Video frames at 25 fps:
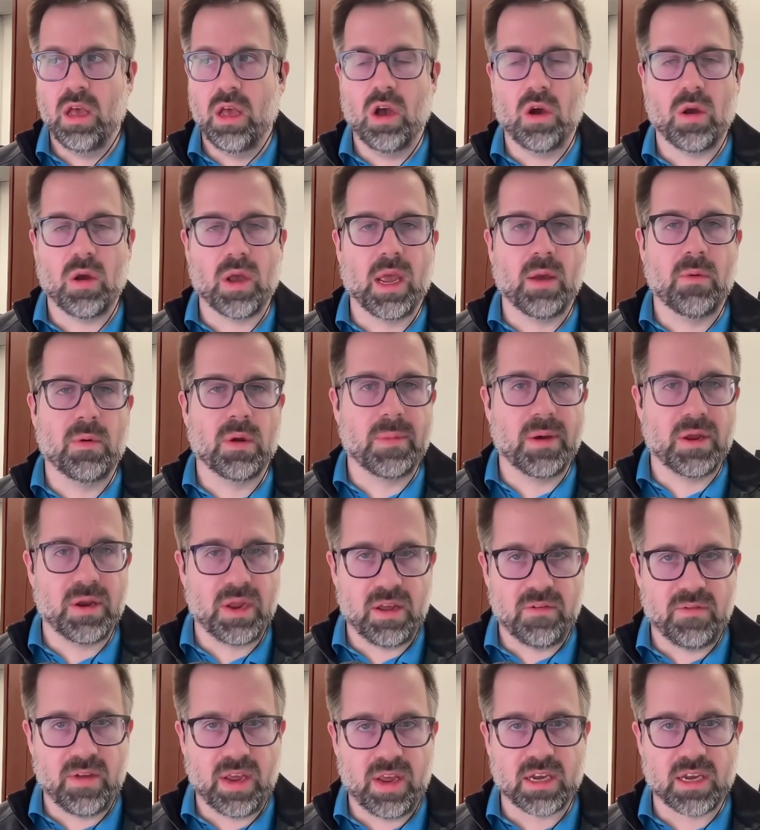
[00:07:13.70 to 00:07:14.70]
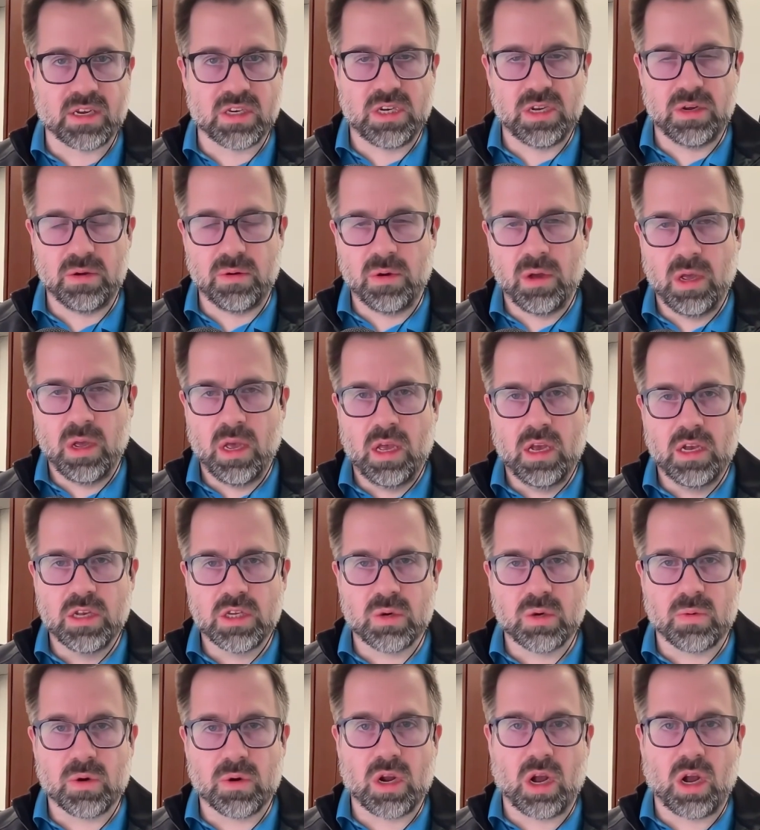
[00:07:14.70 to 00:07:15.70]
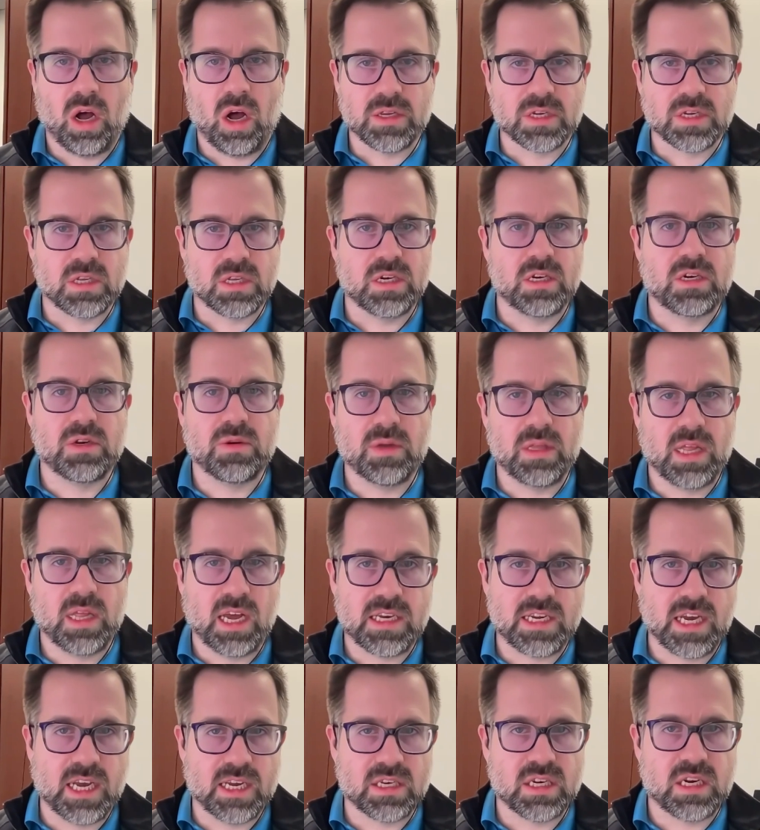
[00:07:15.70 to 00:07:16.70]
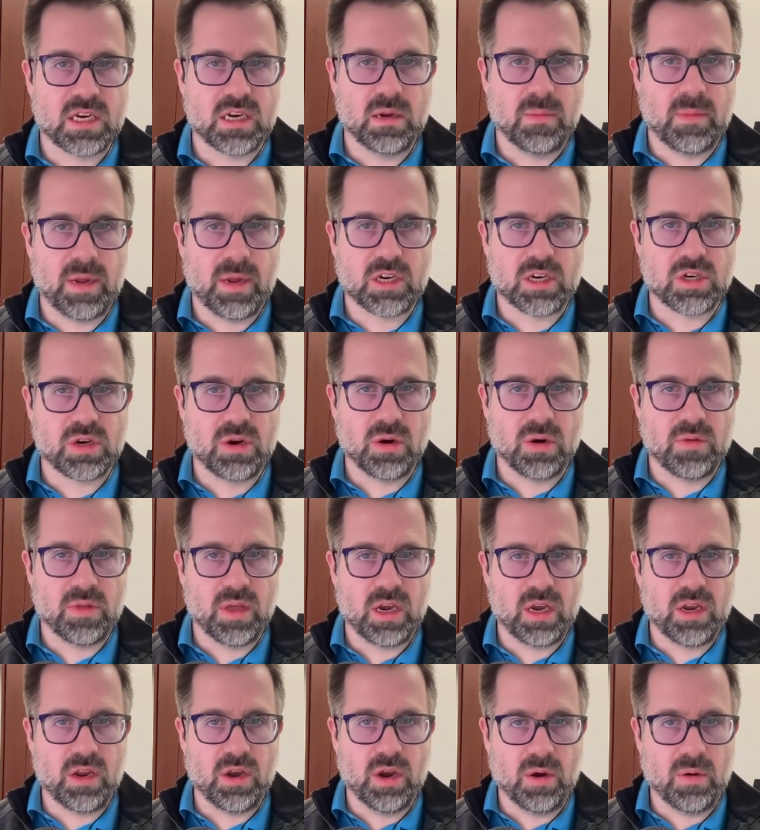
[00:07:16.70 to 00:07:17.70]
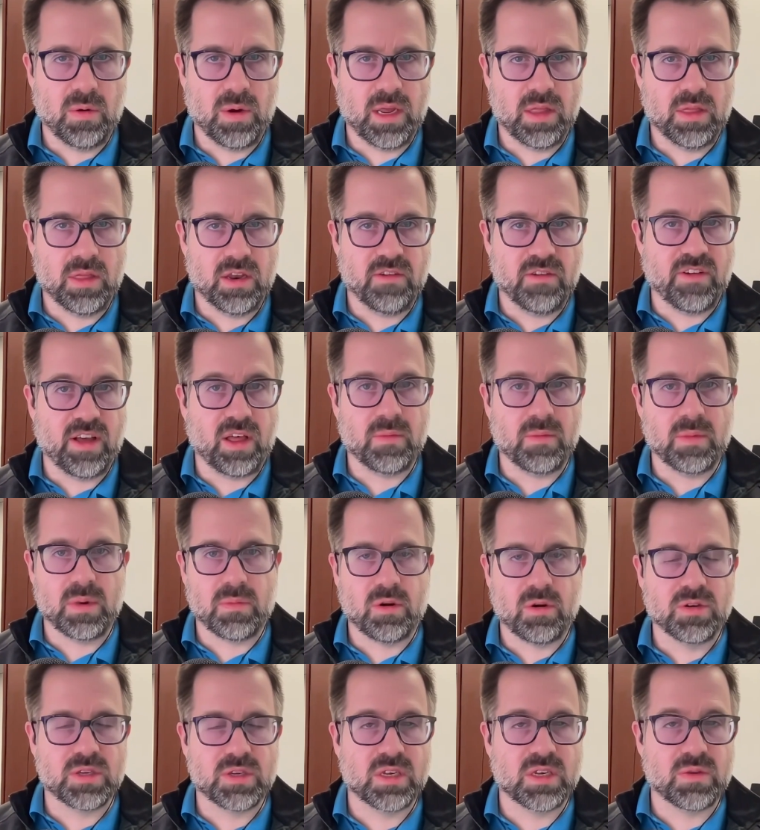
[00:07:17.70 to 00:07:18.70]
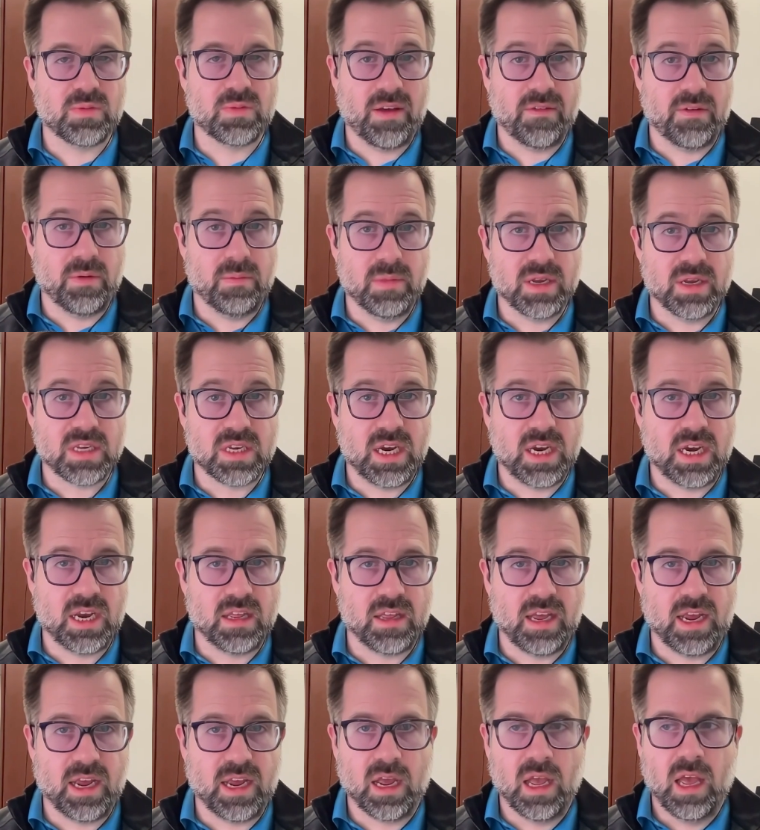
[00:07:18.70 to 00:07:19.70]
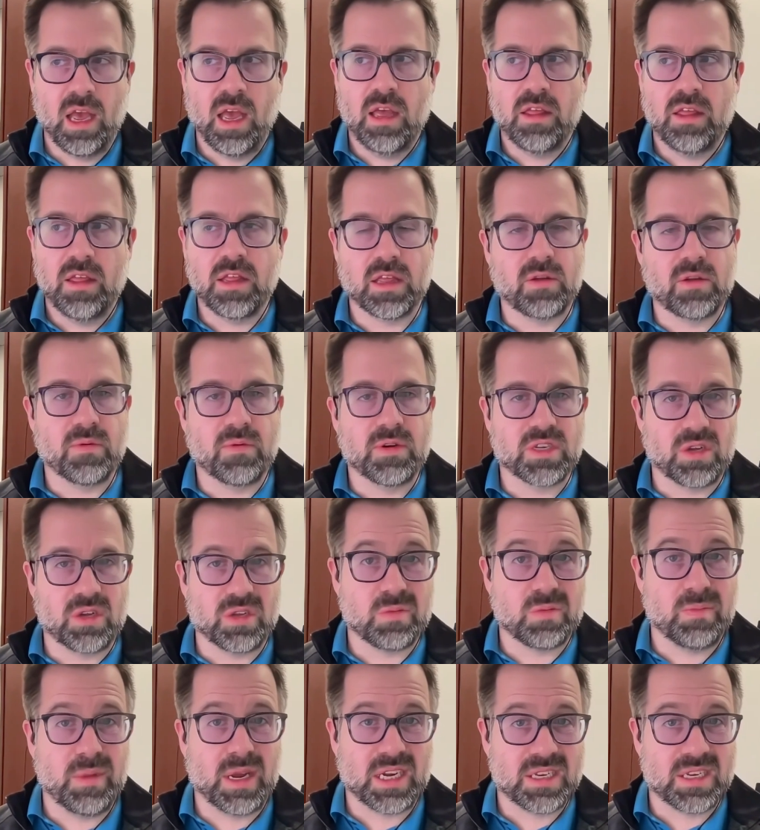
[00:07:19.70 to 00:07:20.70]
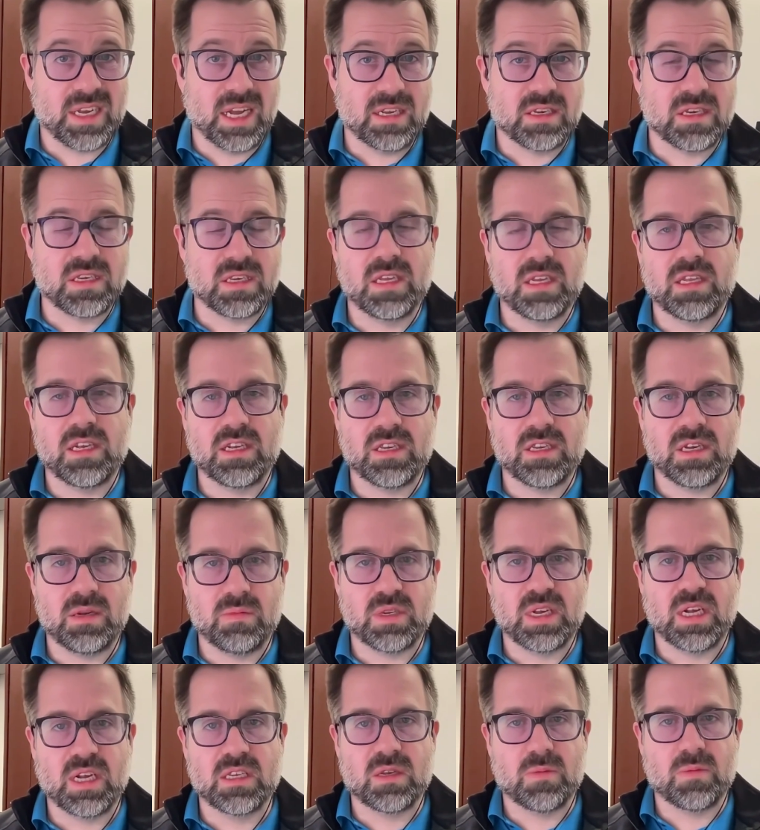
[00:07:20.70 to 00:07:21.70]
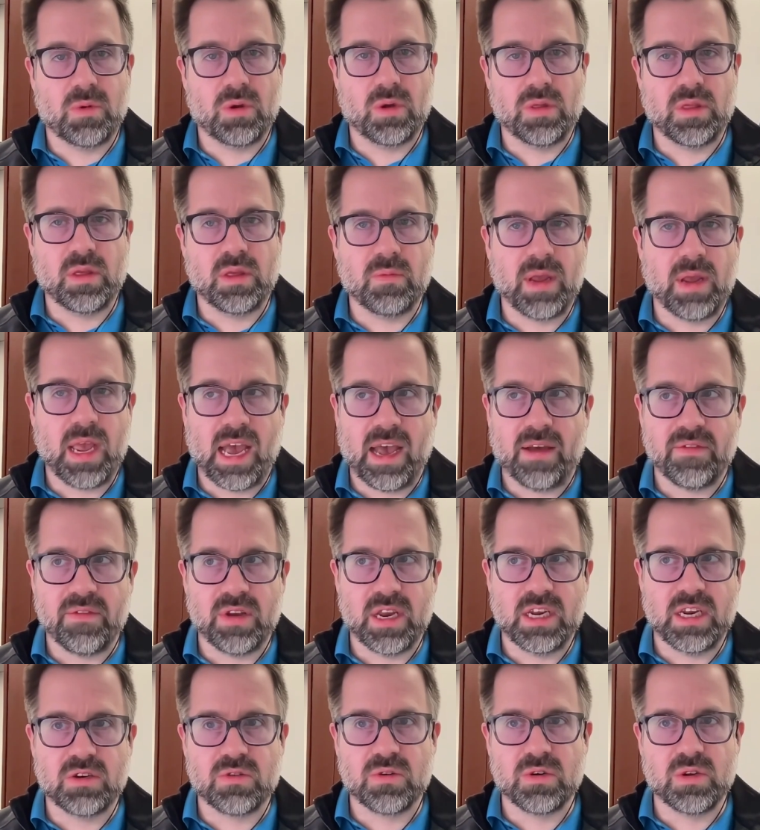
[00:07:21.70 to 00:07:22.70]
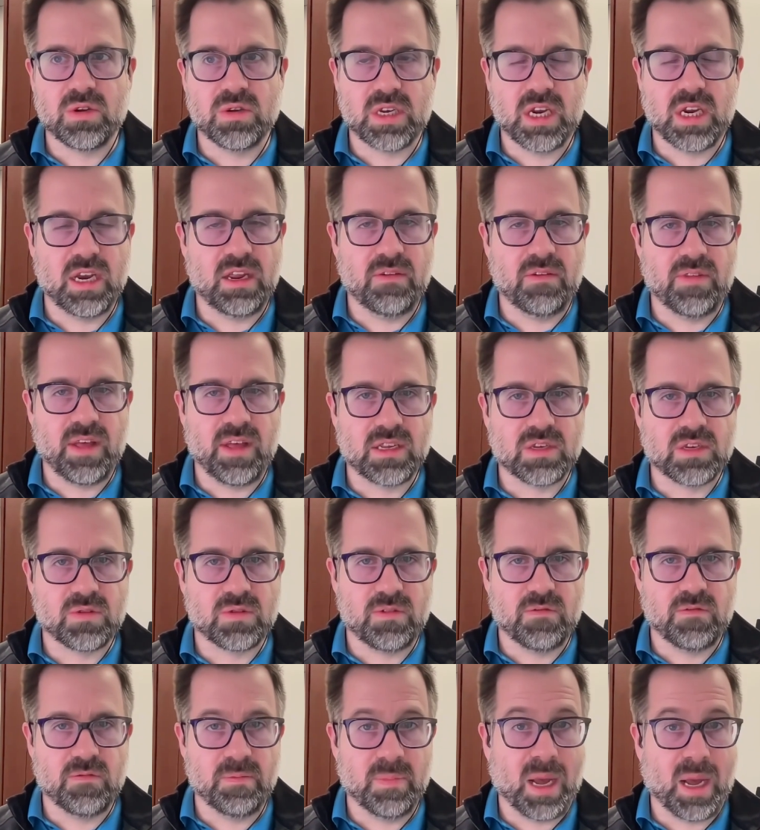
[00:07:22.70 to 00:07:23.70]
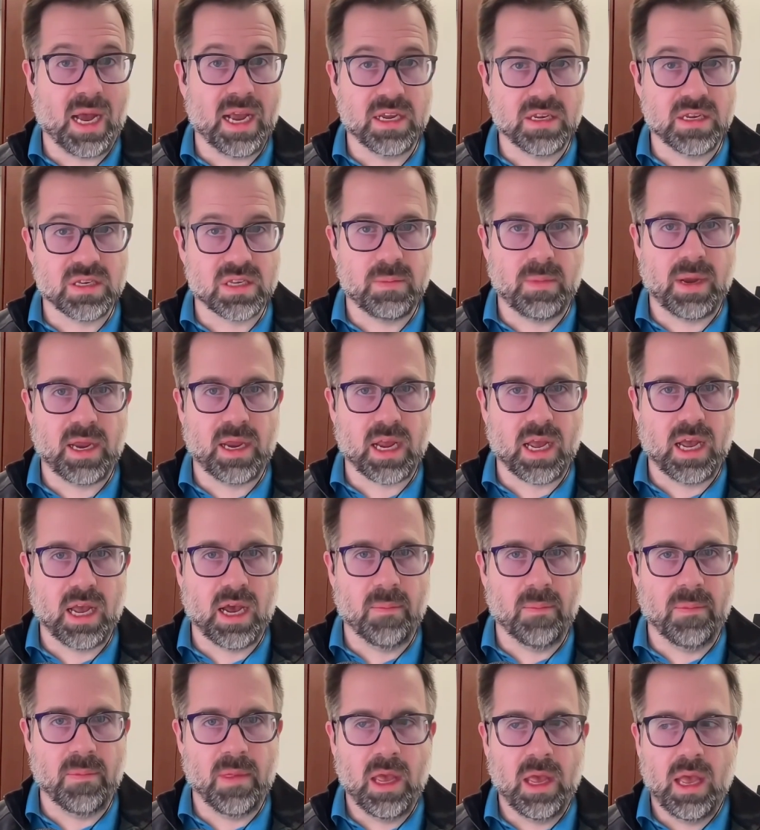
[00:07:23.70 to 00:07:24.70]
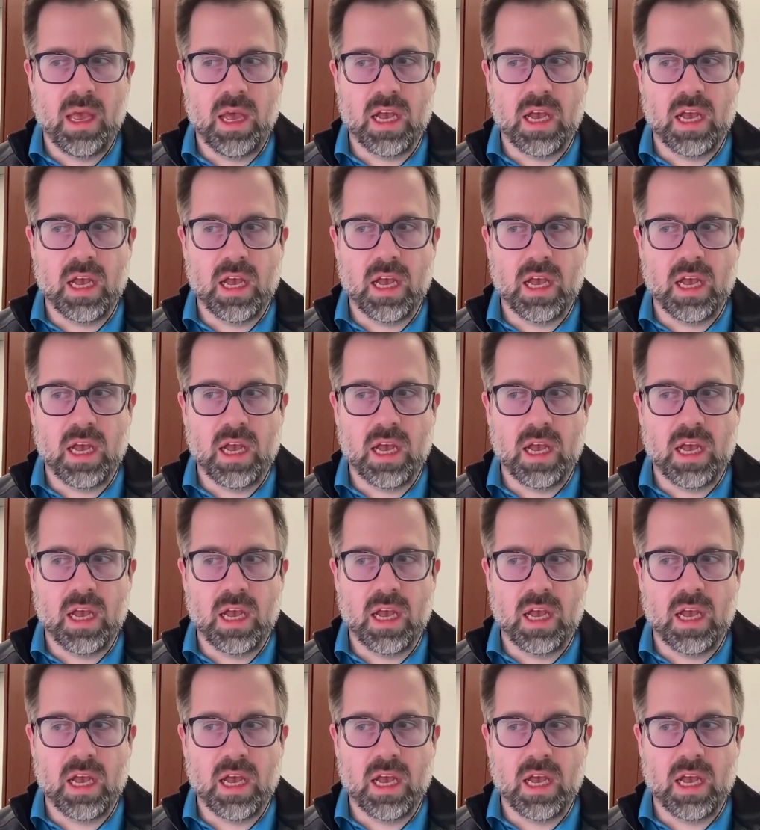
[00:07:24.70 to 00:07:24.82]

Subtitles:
Okay, what about AVX2? So we're constantly doing that testing to make sure that, you know, in the development process, we haven't missed anything, that the results make sense, that they seem sensible, and that we haven't introduced any of that sort of bias that might come,